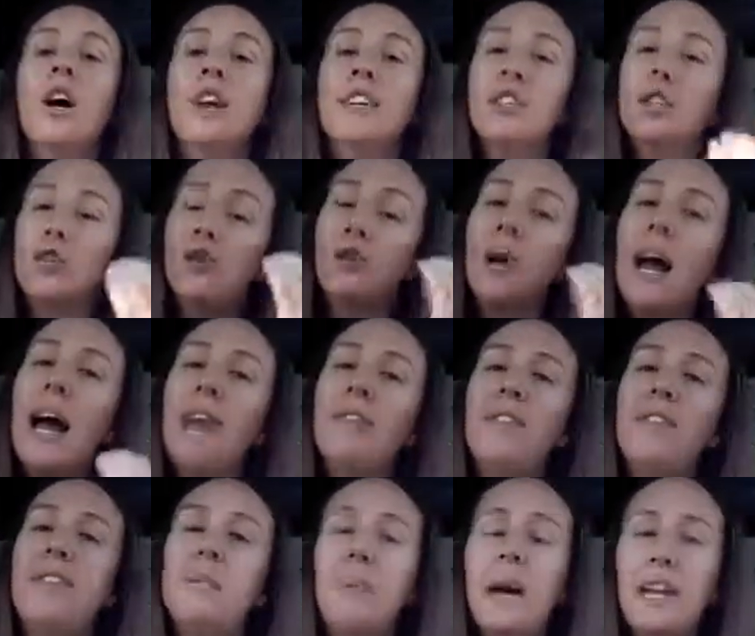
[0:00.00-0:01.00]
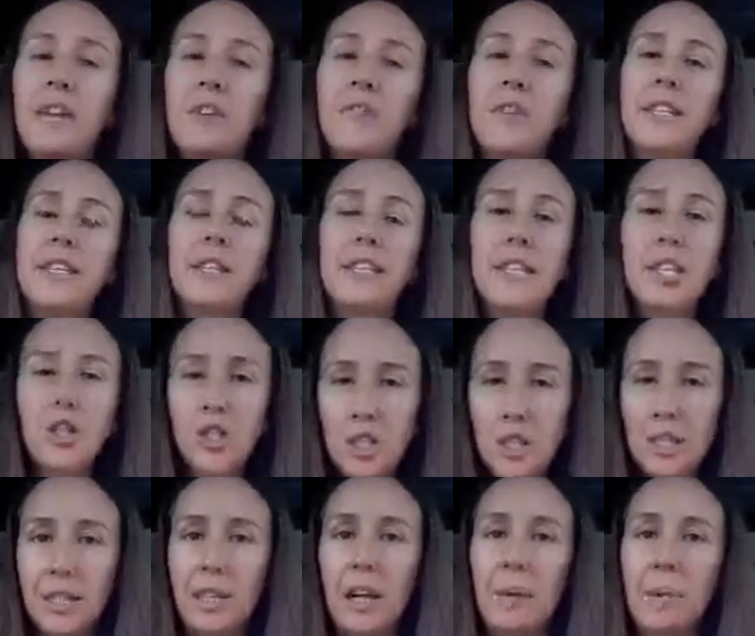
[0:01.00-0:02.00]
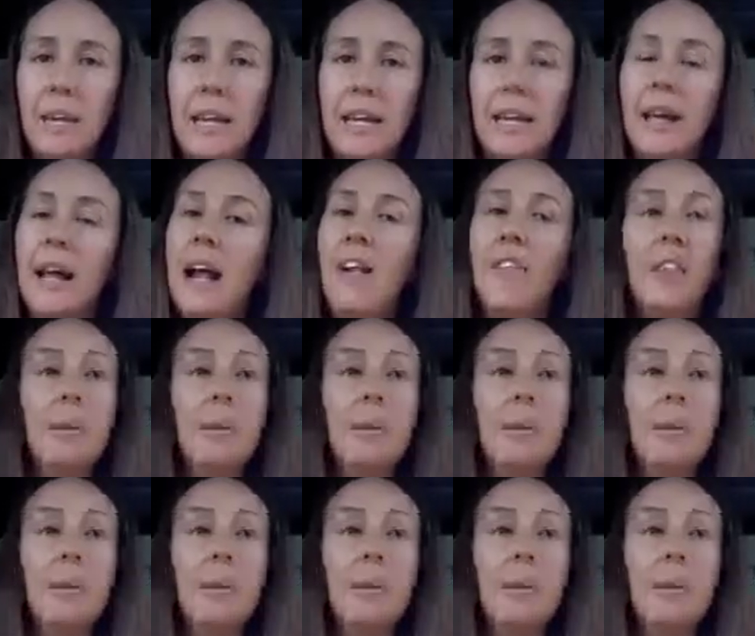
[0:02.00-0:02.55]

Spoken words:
So you'll have these manifestations come in.